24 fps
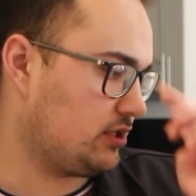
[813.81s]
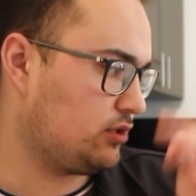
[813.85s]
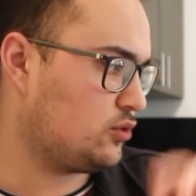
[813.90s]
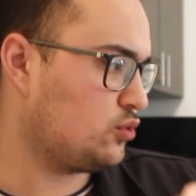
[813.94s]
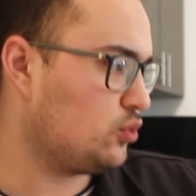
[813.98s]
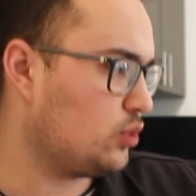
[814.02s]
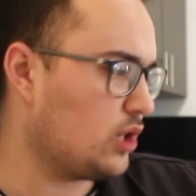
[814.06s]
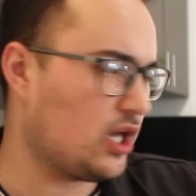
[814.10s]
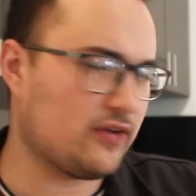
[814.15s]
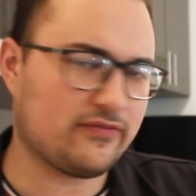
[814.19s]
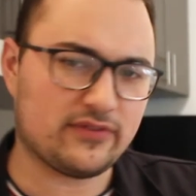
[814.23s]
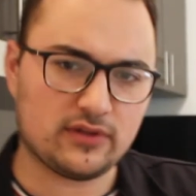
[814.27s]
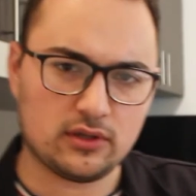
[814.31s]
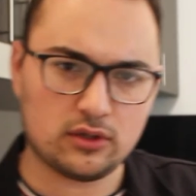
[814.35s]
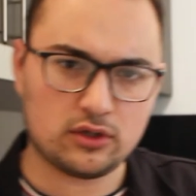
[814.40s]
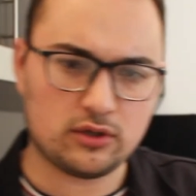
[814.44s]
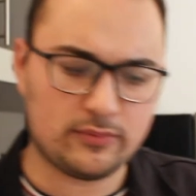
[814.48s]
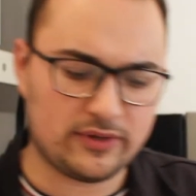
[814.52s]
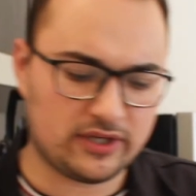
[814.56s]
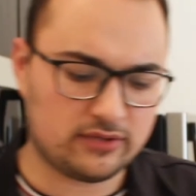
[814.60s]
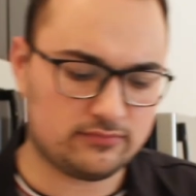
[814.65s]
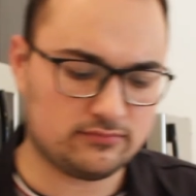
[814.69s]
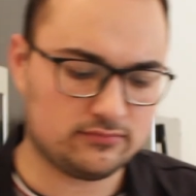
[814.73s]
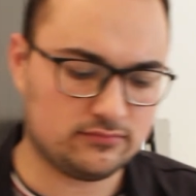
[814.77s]
cool off a little
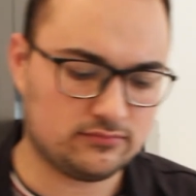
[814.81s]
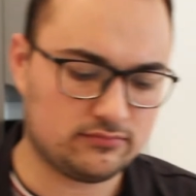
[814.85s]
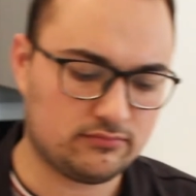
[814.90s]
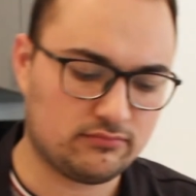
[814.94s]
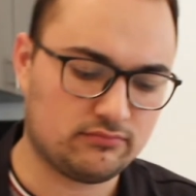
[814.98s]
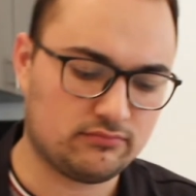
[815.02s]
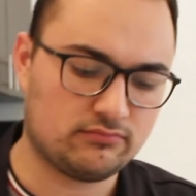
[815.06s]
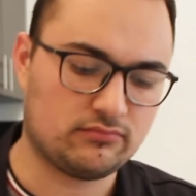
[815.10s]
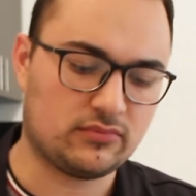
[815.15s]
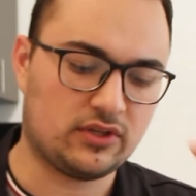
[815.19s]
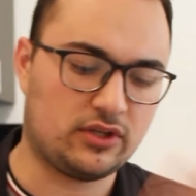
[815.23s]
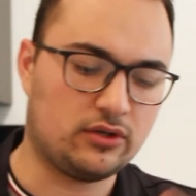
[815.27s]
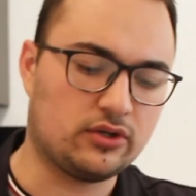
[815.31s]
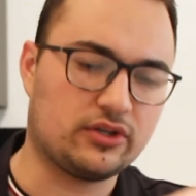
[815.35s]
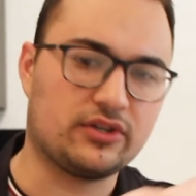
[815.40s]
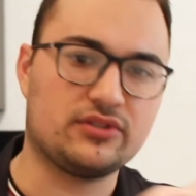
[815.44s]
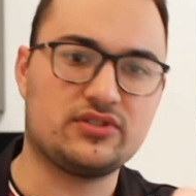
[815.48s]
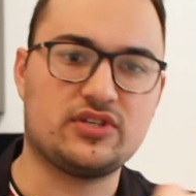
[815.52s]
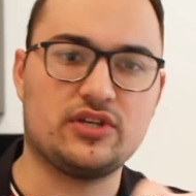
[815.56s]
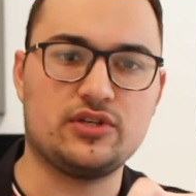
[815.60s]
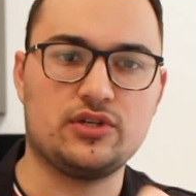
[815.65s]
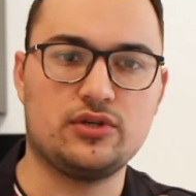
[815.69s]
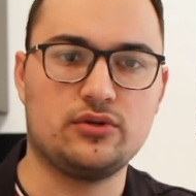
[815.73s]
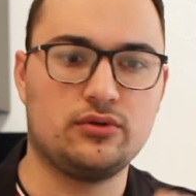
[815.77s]
bit. It'll
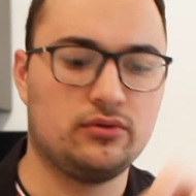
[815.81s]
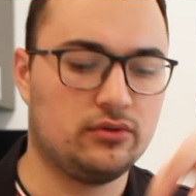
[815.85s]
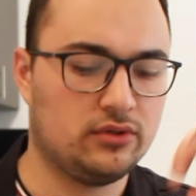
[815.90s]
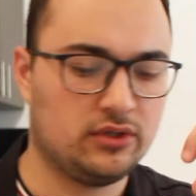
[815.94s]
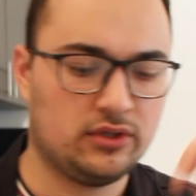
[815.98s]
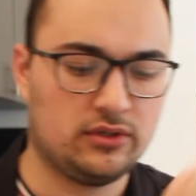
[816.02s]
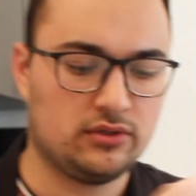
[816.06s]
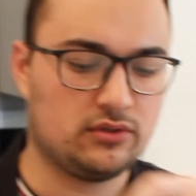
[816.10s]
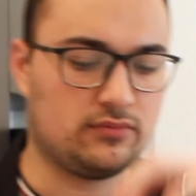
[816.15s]
continue,